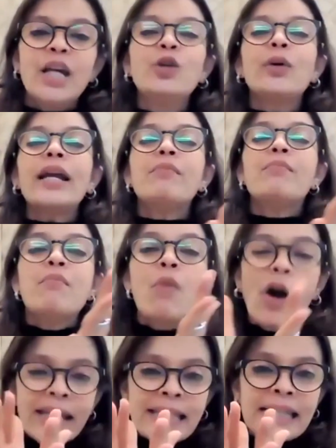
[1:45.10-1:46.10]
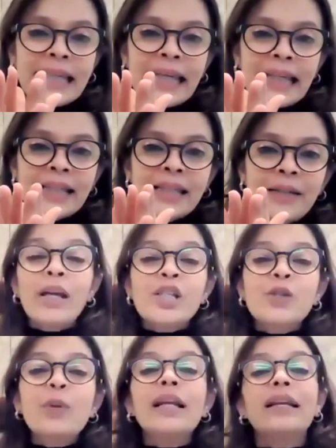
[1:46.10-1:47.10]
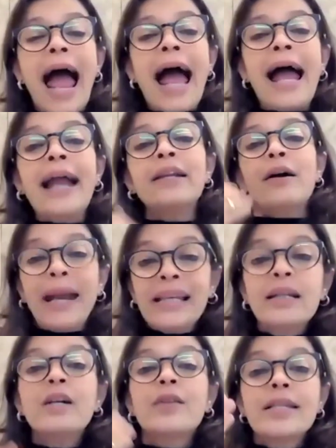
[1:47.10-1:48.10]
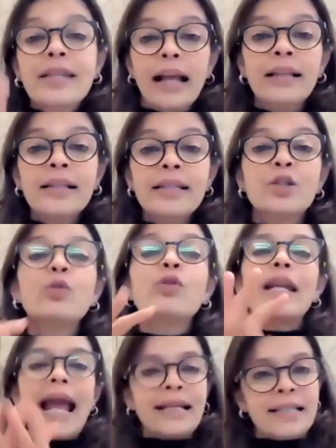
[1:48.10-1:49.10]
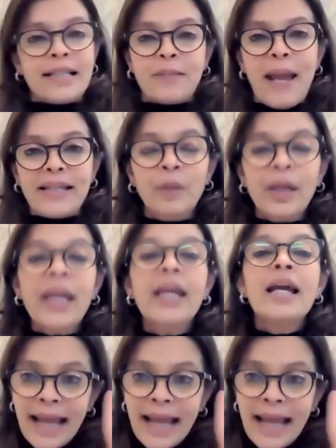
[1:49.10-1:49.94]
you get moist heat, which will add better results to relax the spasm, okay?